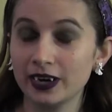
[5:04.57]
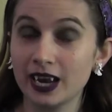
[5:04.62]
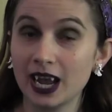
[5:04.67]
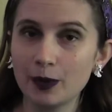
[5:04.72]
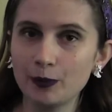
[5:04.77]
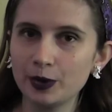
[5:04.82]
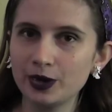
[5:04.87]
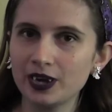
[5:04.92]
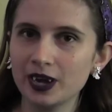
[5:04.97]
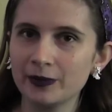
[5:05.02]
an
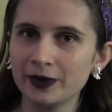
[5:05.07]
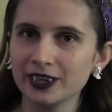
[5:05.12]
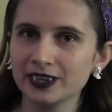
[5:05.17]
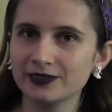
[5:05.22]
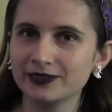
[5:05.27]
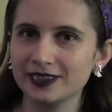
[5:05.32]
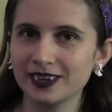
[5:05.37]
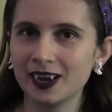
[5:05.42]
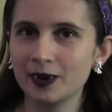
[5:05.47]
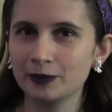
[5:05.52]
epidemic
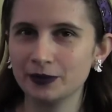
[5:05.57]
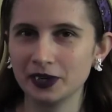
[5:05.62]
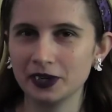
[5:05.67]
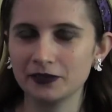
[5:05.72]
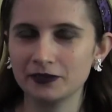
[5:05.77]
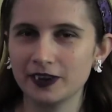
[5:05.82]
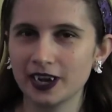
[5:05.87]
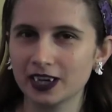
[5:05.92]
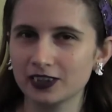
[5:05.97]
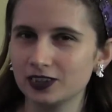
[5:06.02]
of zombie
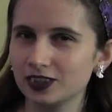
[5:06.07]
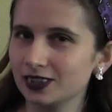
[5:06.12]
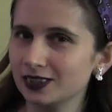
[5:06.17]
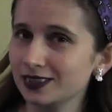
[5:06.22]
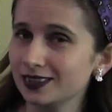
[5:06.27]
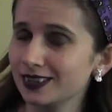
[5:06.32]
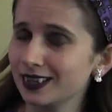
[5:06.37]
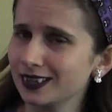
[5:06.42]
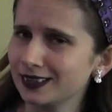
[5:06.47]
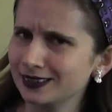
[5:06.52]

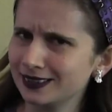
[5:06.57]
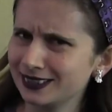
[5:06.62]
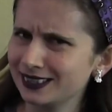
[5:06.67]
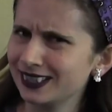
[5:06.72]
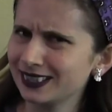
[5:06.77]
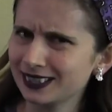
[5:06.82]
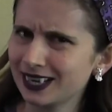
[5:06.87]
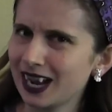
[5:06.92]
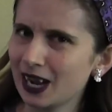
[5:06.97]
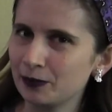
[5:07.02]
infections that
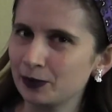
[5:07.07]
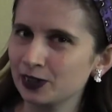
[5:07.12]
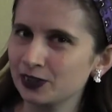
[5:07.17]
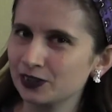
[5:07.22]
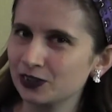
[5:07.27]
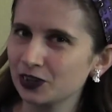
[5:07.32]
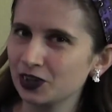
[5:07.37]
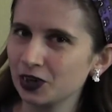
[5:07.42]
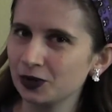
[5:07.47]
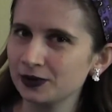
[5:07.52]
just
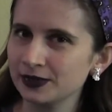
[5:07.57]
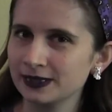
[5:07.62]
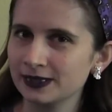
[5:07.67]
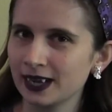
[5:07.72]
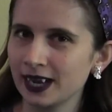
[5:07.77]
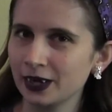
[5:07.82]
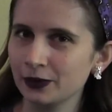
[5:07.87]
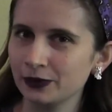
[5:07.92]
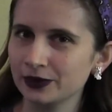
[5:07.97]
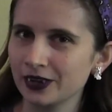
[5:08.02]
happens to
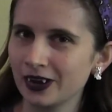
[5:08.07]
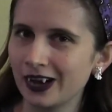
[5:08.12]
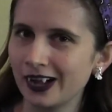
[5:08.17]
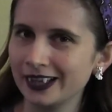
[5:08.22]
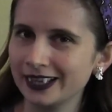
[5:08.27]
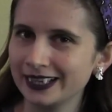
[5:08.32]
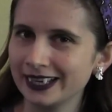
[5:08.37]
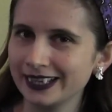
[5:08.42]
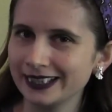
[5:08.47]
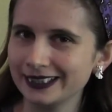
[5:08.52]
coincide with the
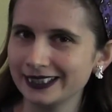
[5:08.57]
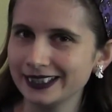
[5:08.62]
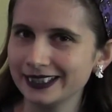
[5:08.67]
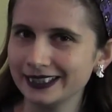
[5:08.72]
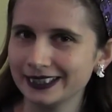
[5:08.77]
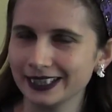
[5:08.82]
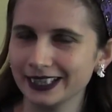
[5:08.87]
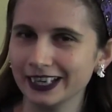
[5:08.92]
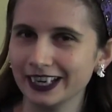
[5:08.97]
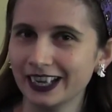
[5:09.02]
holiday
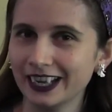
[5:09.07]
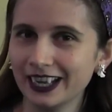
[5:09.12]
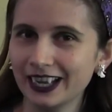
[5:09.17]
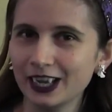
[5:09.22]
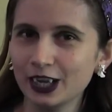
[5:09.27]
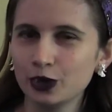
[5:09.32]
season,